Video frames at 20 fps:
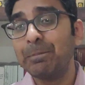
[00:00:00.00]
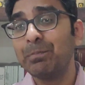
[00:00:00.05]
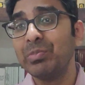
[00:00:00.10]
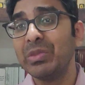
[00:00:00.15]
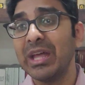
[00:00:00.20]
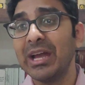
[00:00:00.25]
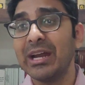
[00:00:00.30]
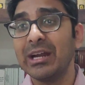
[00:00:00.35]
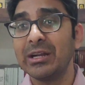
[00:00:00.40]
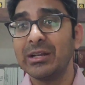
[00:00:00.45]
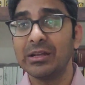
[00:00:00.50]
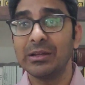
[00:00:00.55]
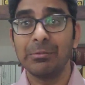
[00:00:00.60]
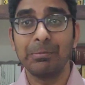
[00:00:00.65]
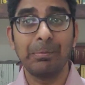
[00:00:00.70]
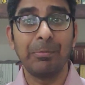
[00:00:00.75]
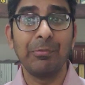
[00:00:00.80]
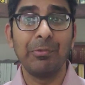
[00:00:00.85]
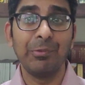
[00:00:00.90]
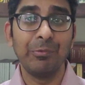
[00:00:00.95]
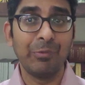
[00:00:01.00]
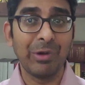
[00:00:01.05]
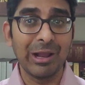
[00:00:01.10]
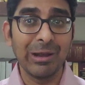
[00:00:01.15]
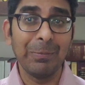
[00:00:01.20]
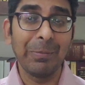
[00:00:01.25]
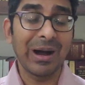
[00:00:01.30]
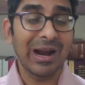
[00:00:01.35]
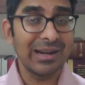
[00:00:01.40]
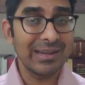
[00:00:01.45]
that
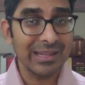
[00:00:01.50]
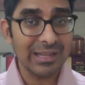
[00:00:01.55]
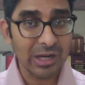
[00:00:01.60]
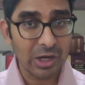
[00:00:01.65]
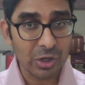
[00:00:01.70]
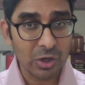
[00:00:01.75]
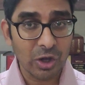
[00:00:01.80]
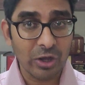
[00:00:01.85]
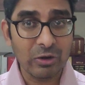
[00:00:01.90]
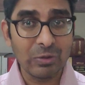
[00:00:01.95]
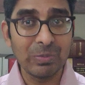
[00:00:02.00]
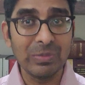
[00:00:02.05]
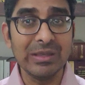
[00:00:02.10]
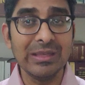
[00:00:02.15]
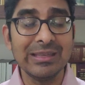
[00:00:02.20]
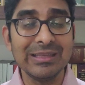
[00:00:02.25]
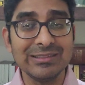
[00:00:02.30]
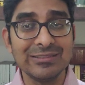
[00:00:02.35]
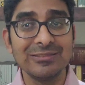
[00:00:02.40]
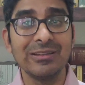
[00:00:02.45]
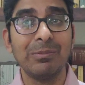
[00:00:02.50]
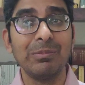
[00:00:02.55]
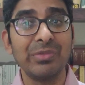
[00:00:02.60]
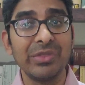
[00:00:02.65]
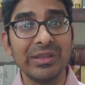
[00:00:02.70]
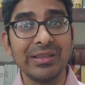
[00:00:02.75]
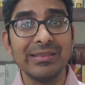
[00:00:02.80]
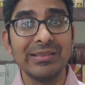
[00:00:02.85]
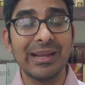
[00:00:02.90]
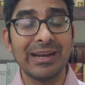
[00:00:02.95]
while party autonomy is
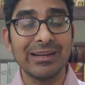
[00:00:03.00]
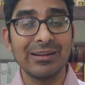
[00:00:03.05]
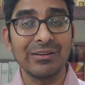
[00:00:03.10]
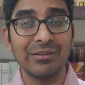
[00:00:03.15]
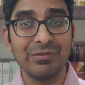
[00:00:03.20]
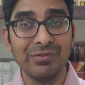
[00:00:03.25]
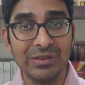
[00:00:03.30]
something that